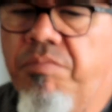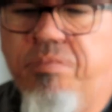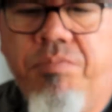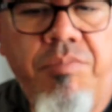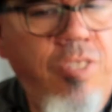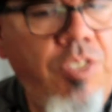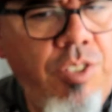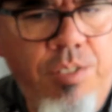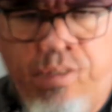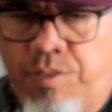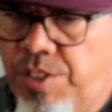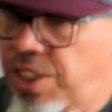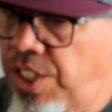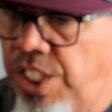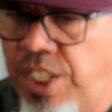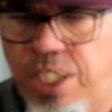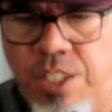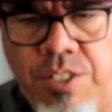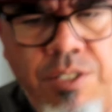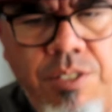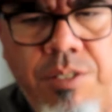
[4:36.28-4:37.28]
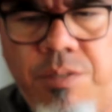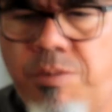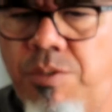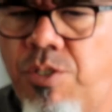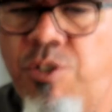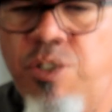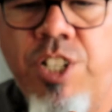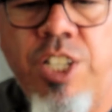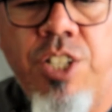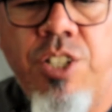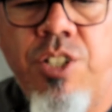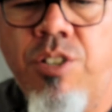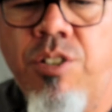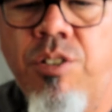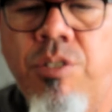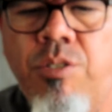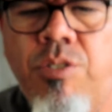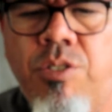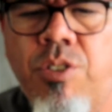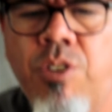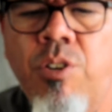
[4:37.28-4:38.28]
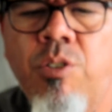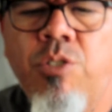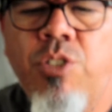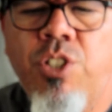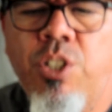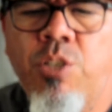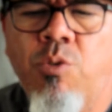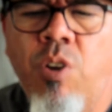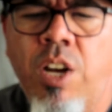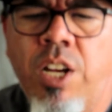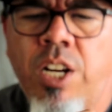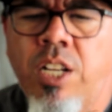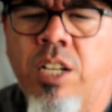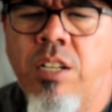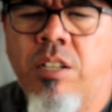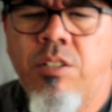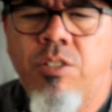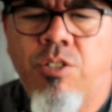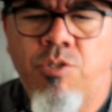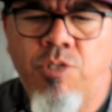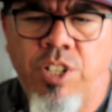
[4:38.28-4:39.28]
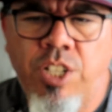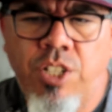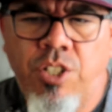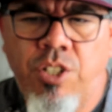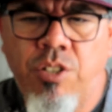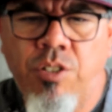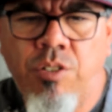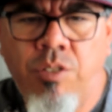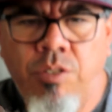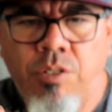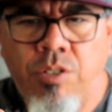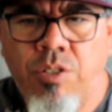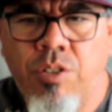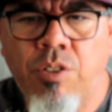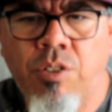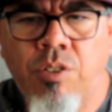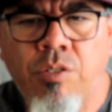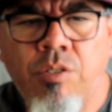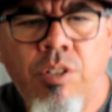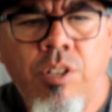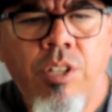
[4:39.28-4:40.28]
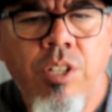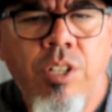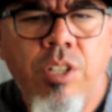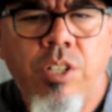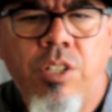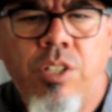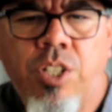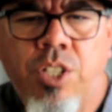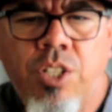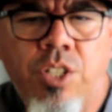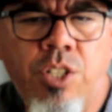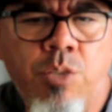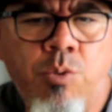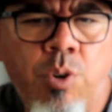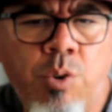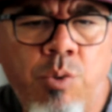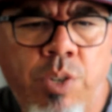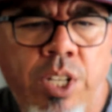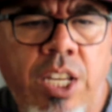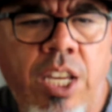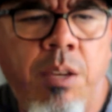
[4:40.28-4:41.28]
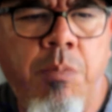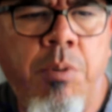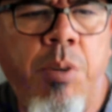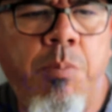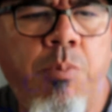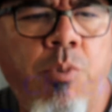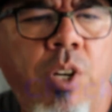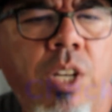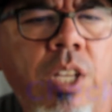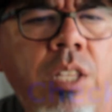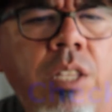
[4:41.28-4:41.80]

she's traditional, so she wanted traditional, so this is what we came up with.